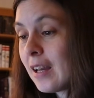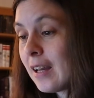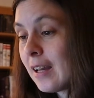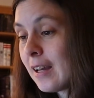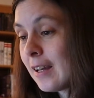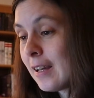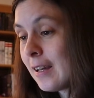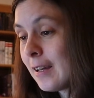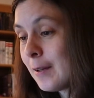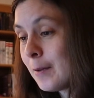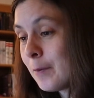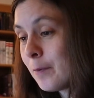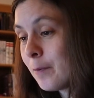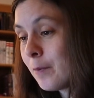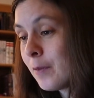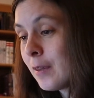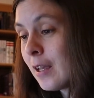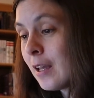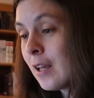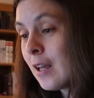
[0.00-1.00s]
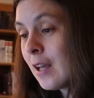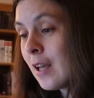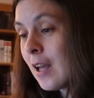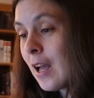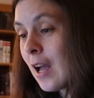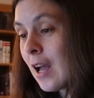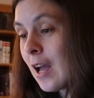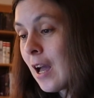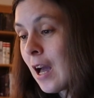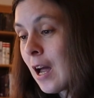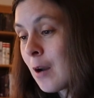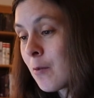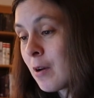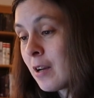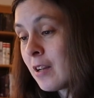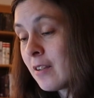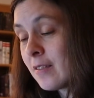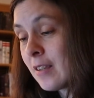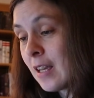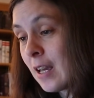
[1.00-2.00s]
I
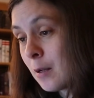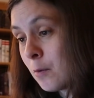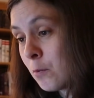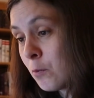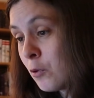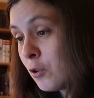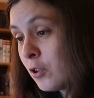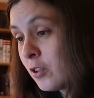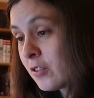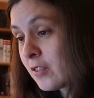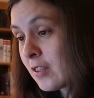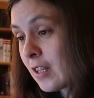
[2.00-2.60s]
read 10 books